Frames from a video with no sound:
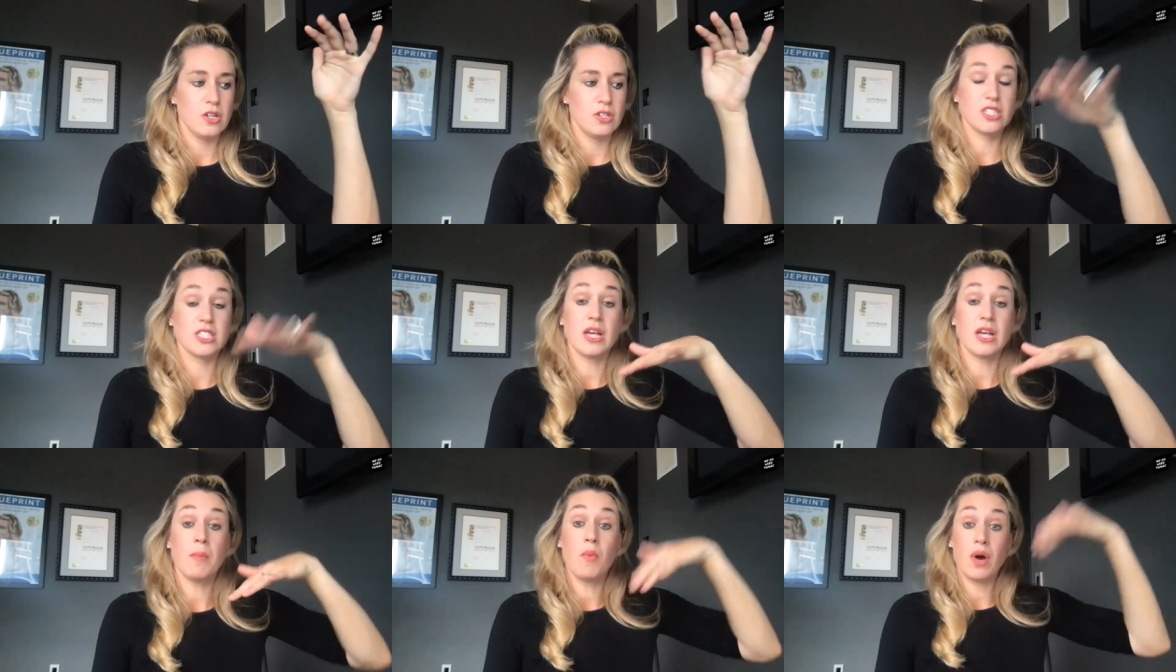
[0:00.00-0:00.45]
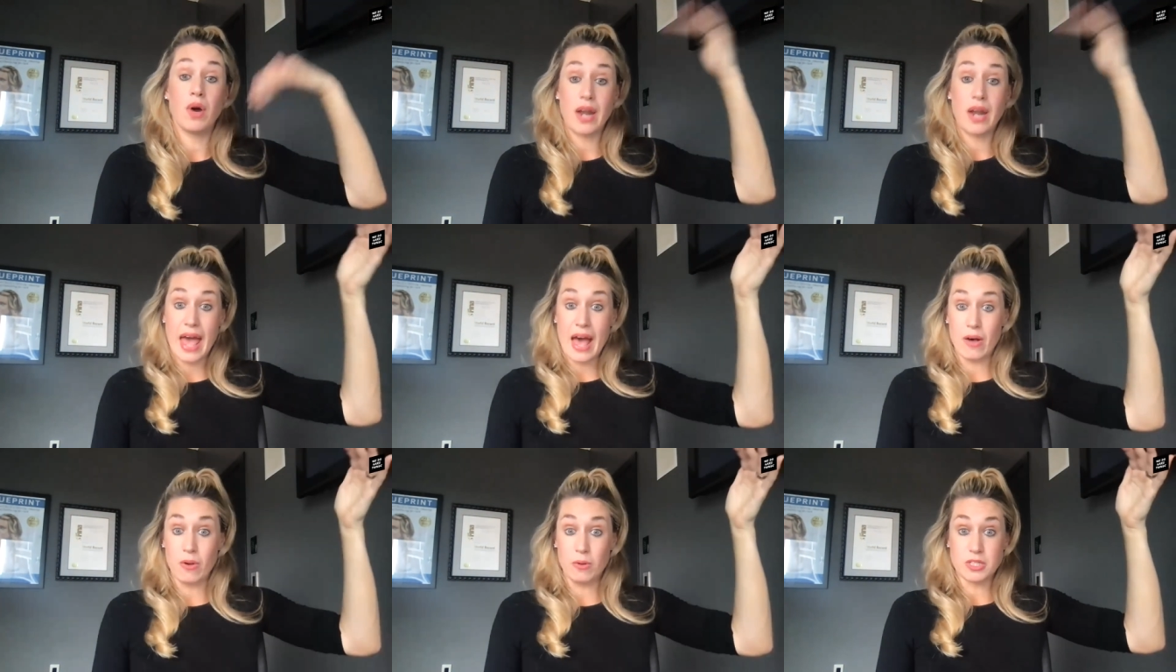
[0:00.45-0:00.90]
to
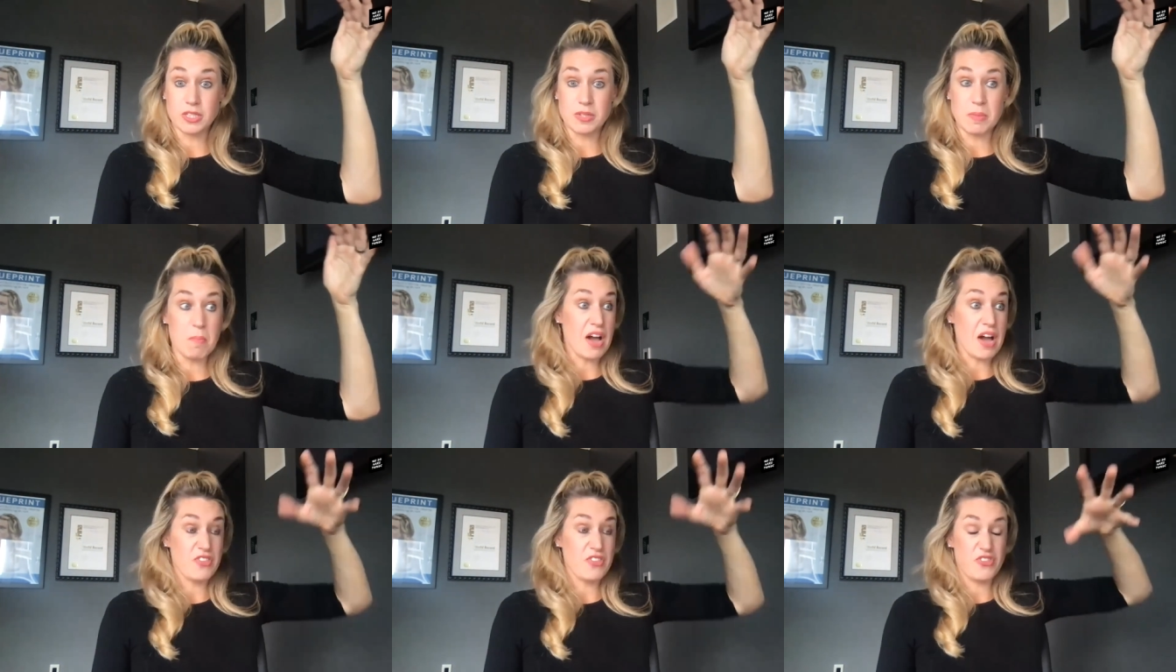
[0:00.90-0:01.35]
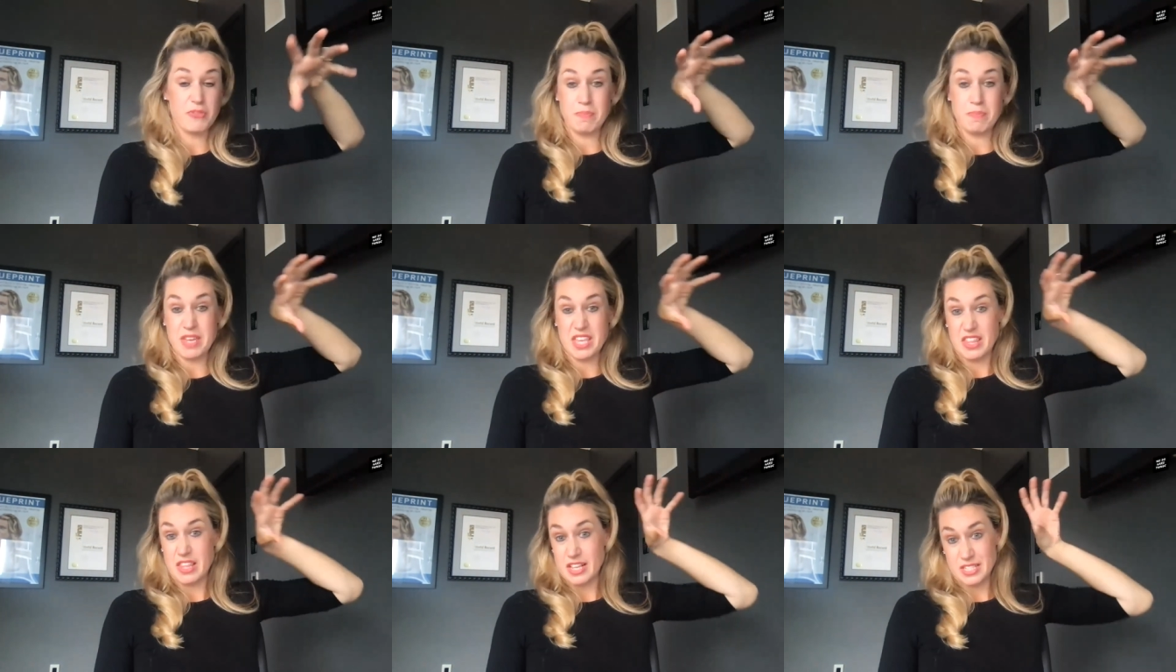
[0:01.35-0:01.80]
someone else might
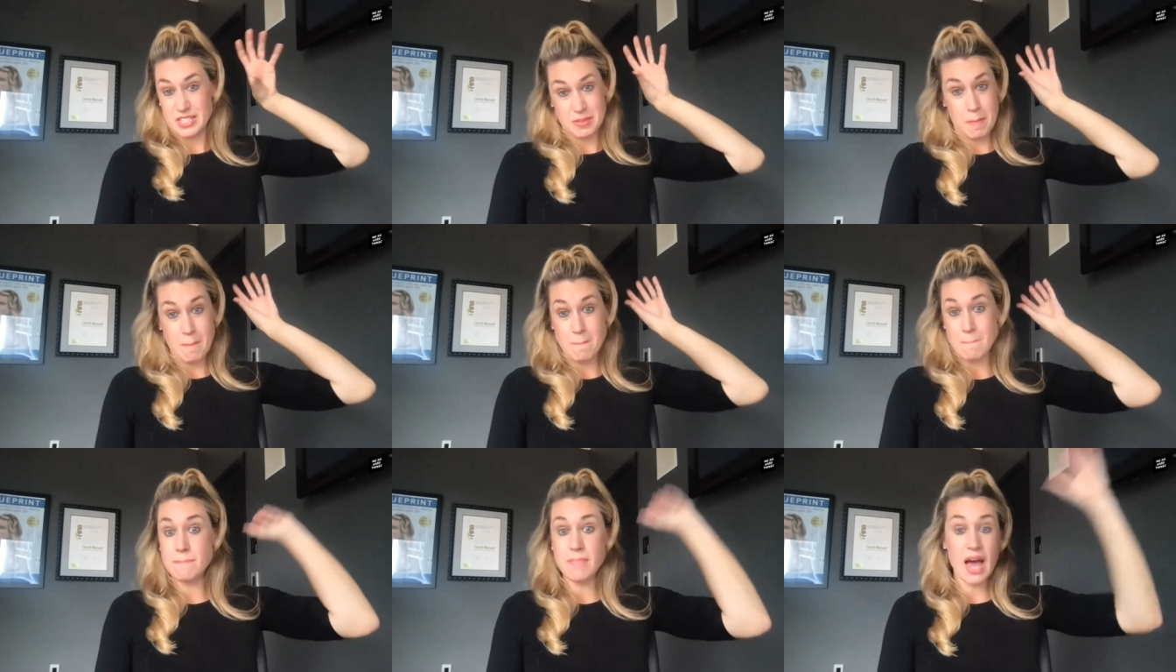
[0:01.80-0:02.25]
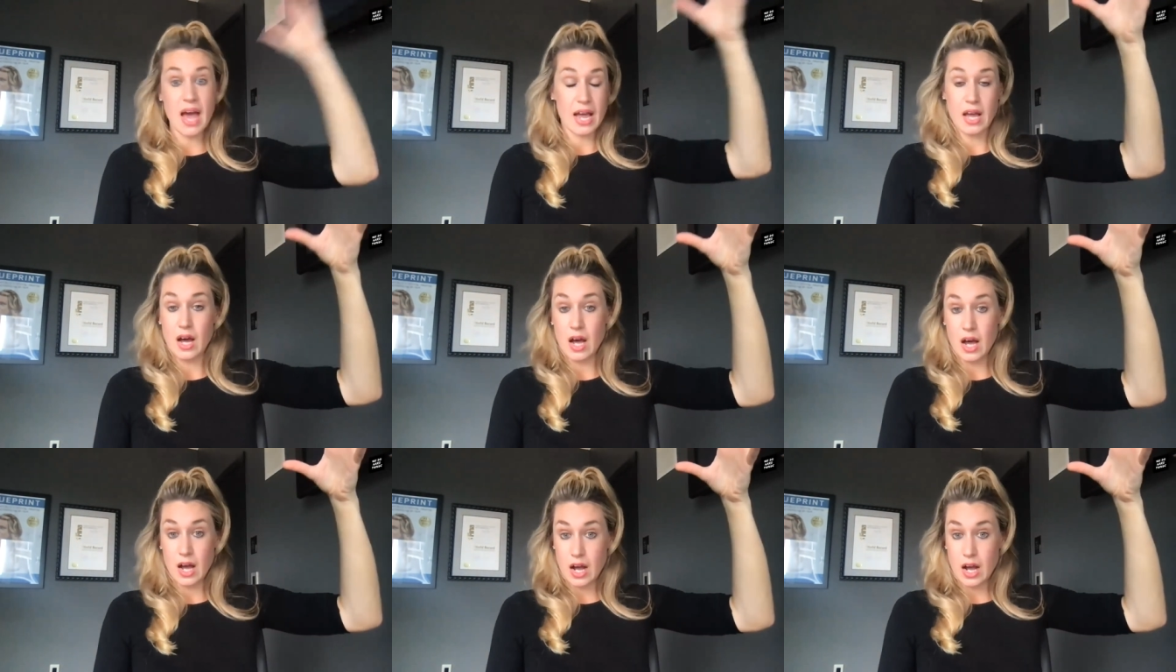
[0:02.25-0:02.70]
be this
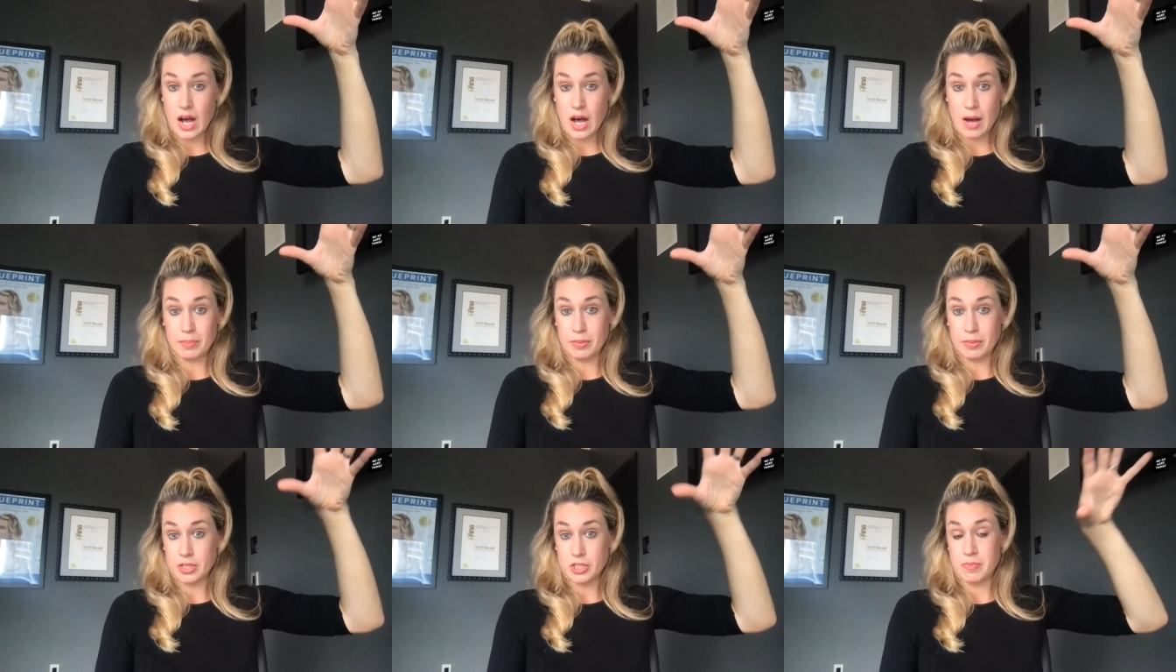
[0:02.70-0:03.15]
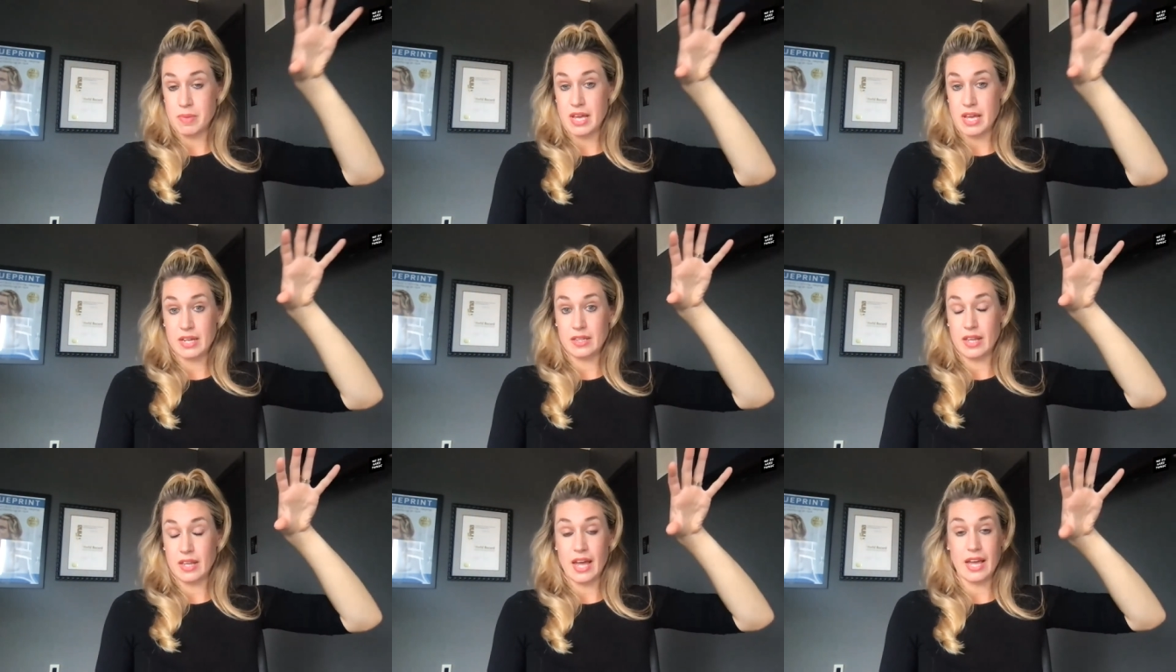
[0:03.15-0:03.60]
mega
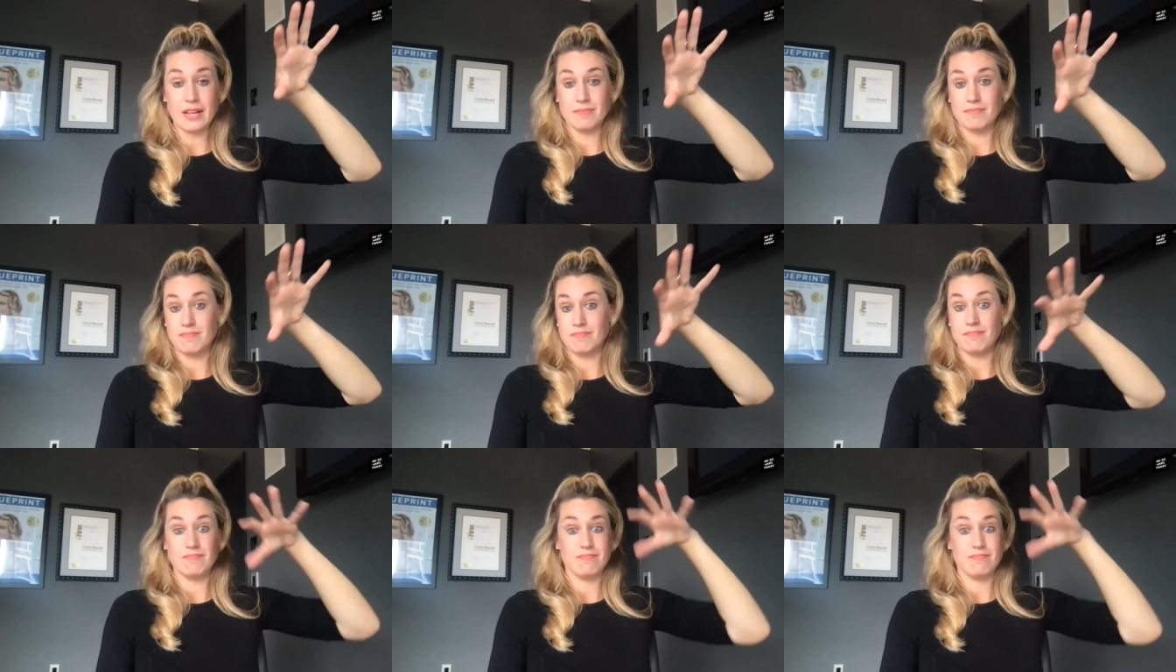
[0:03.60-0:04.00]
accomplishment, like